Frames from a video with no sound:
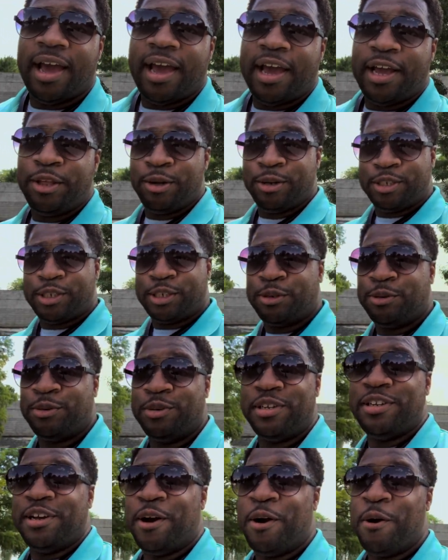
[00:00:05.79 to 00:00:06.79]
in your
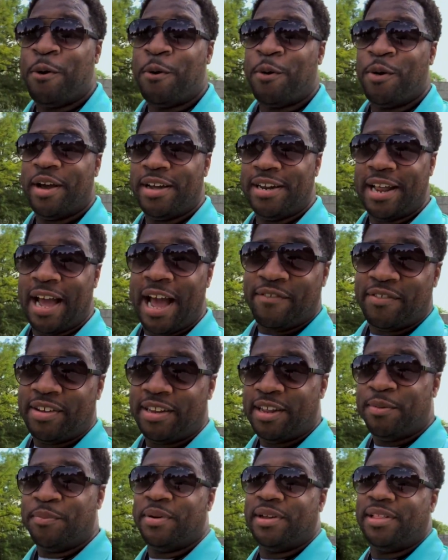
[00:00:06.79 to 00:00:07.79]
studio and
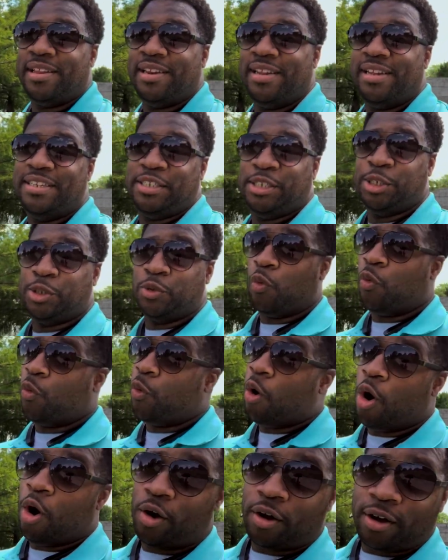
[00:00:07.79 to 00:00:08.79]
having the ability to just
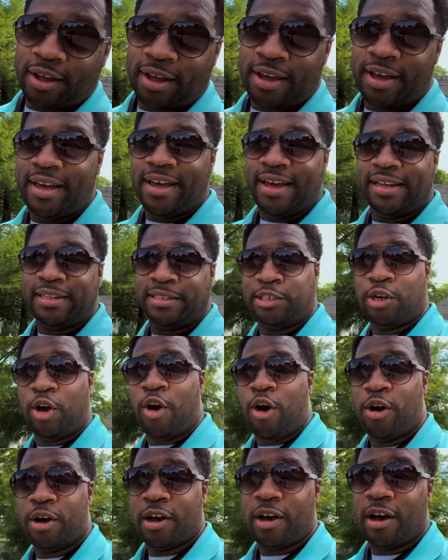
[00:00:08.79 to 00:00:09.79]
walk and
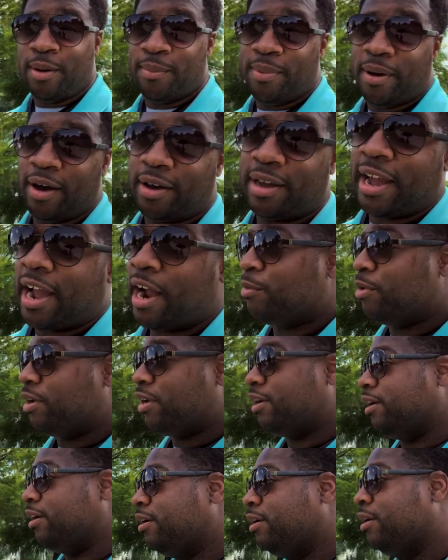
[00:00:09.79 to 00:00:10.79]
talk about
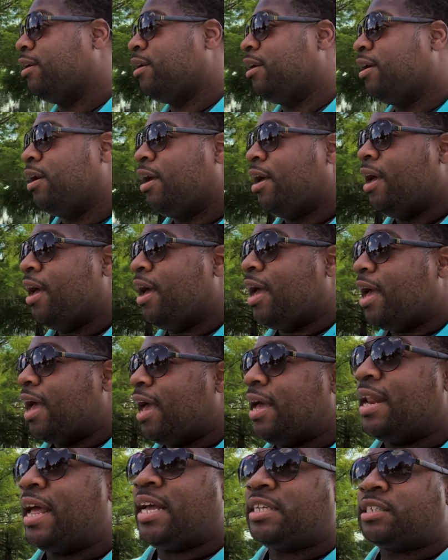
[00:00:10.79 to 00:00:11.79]
camera gear.
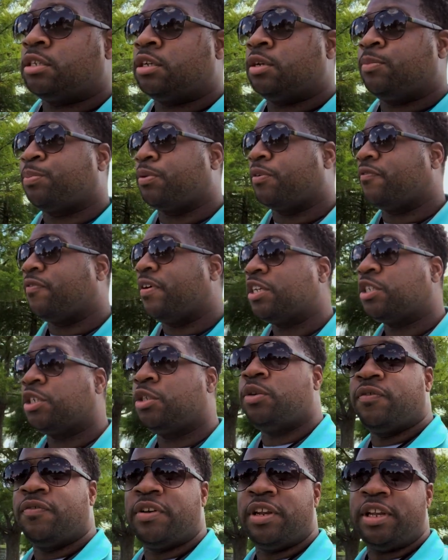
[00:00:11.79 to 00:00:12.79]
And as a
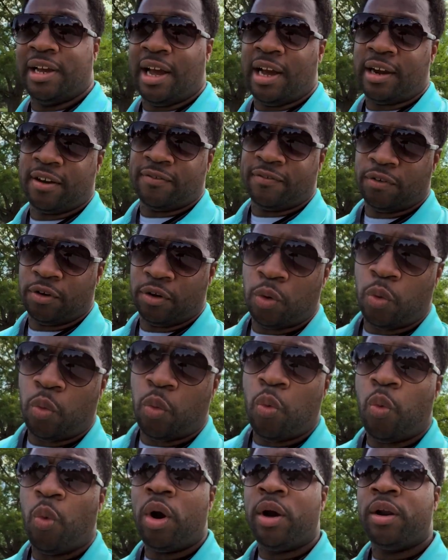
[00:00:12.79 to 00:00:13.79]
professional videographer,
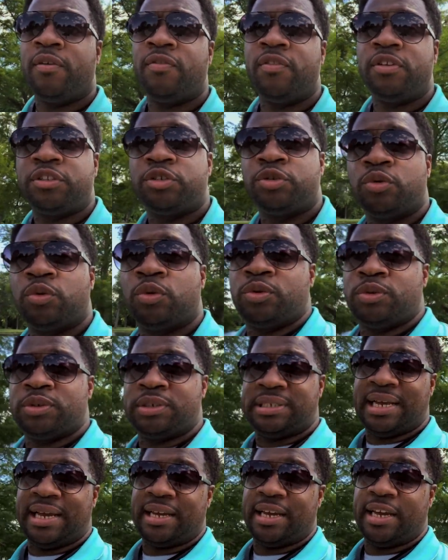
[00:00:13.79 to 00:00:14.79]
one of the
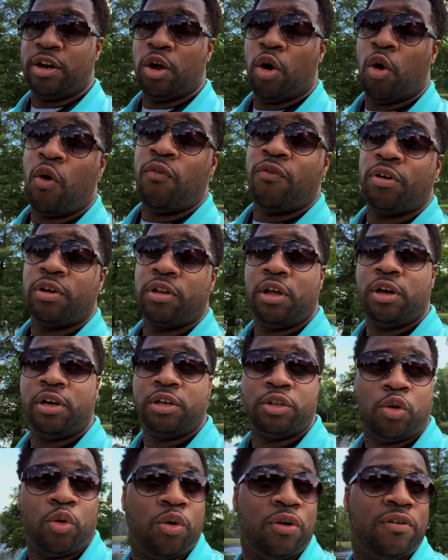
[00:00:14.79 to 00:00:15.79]
tools that get
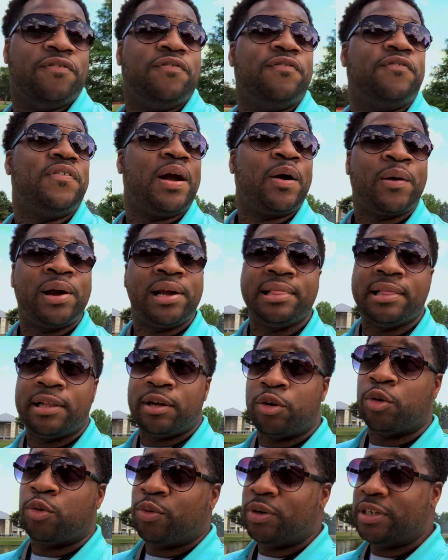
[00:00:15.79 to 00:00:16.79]
overlooked or very
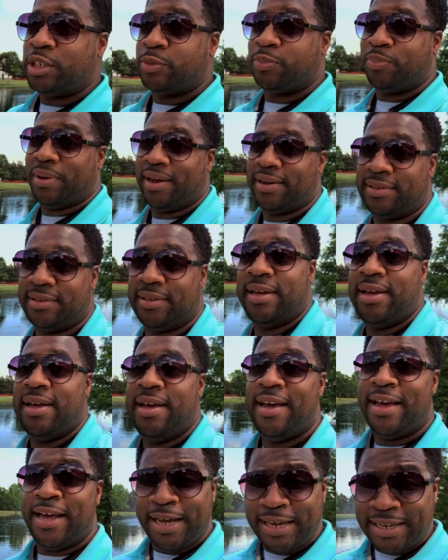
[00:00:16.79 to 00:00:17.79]
little respect
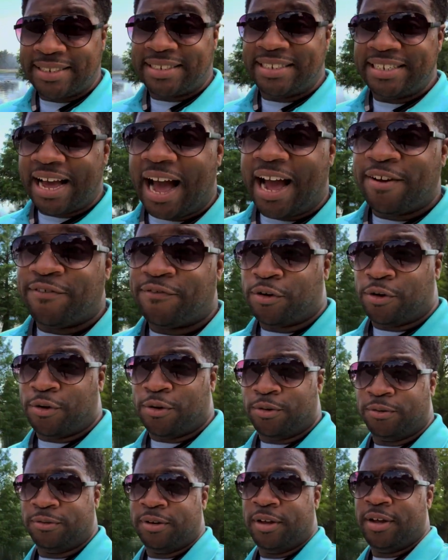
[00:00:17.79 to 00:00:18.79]
is the
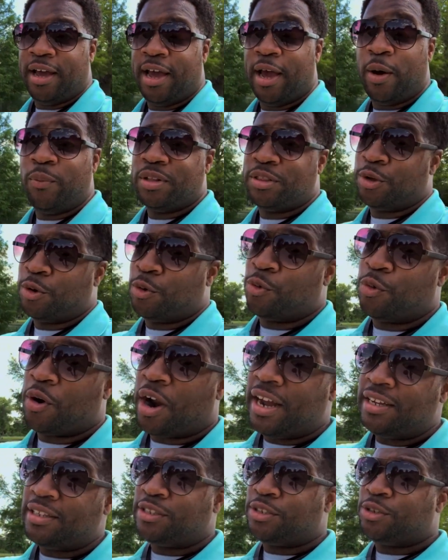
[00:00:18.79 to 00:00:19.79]
iPhone. And with the
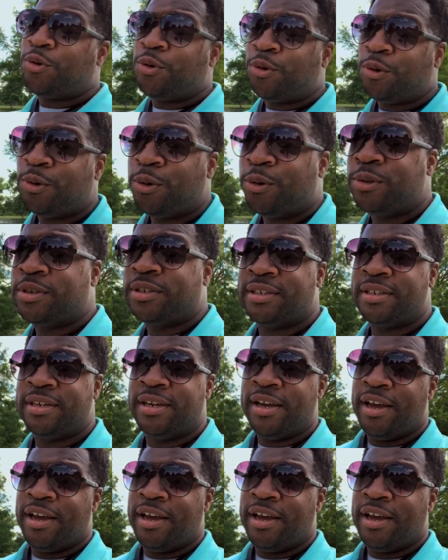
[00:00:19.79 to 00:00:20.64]
right tools,